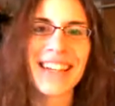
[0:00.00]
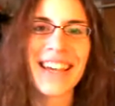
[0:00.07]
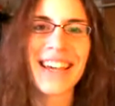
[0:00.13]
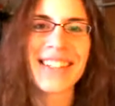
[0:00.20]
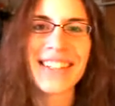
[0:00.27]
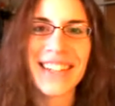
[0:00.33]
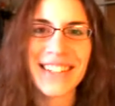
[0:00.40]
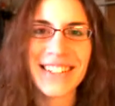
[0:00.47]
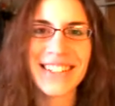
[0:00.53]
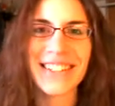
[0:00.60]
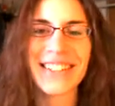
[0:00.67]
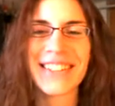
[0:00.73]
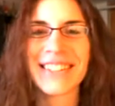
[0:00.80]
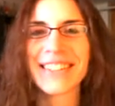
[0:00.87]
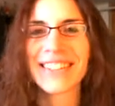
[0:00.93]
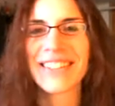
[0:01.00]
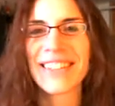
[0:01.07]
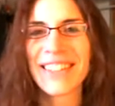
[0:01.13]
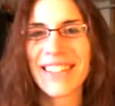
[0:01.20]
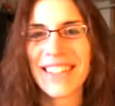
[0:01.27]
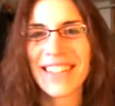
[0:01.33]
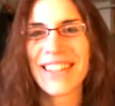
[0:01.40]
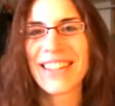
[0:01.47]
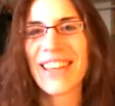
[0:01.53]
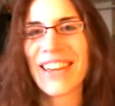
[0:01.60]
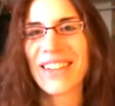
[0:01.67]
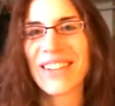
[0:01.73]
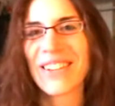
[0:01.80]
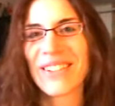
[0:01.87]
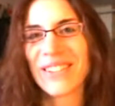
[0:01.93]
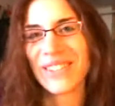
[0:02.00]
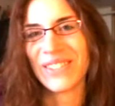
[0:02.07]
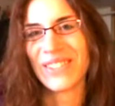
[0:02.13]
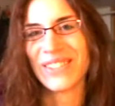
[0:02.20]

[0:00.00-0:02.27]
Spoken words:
Yes, I did. Thank you.